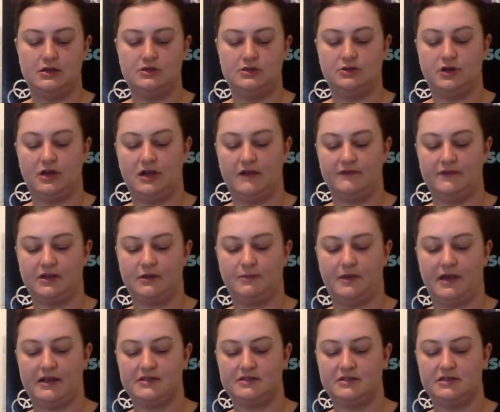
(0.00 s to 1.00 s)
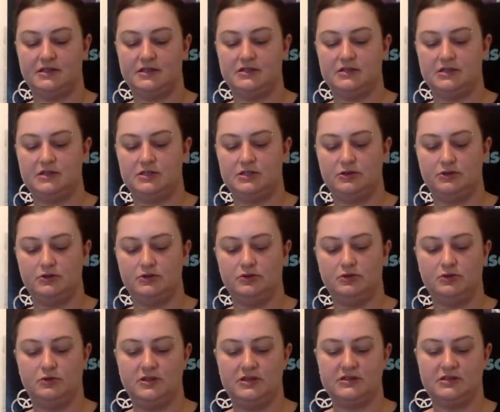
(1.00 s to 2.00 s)
do not have the capacity to
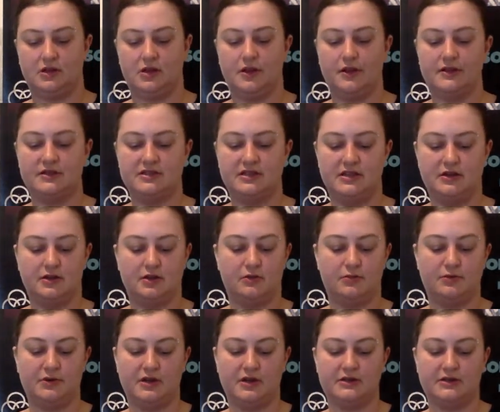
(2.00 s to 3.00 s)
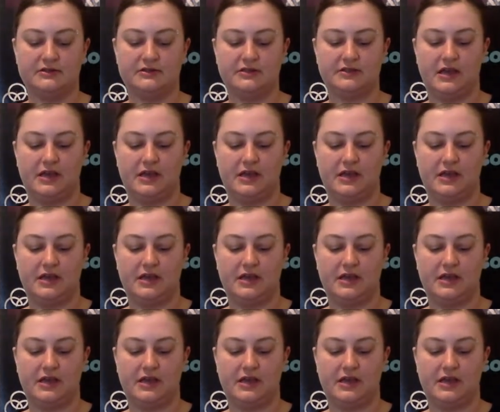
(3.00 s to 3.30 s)
do this all into eco bricks,